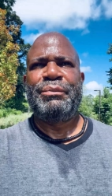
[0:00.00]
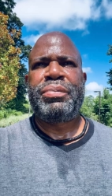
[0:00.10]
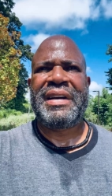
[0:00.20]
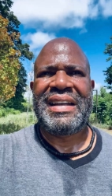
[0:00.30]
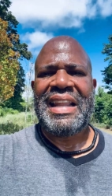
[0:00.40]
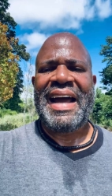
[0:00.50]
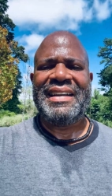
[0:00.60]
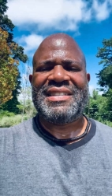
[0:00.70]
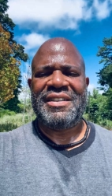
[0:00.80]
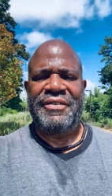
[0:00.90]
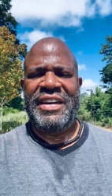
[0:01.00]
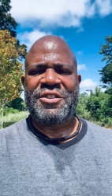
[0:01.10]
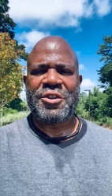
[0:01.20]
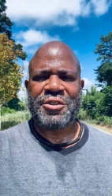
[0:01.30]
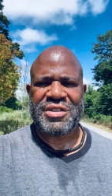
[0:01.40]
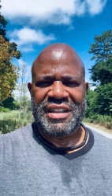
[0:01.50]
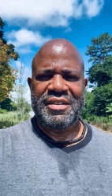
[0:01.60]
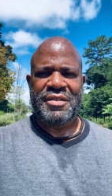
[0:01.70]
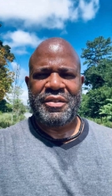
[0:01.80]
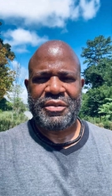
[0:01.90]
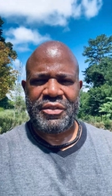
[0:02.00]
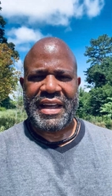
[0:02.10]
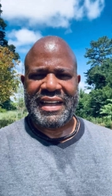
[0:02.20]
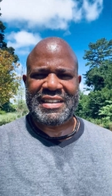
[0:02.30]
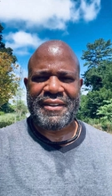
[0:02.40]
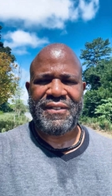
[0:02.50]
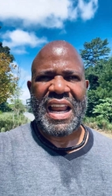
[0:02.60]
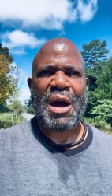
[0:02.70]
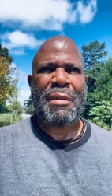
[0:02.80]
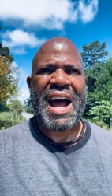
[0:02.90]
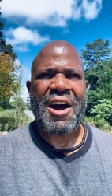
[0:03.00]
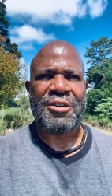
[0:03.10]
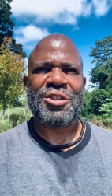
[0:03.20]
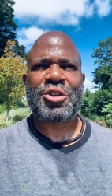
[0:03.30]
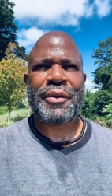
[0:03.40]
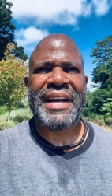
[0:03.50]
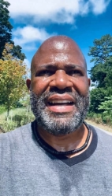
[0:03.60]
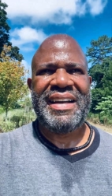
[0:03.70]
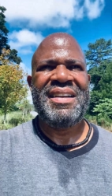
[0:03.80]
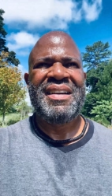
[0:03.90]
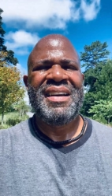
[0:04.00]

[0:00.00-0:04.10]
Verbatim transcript: putting lights and features and things that fly by on the screen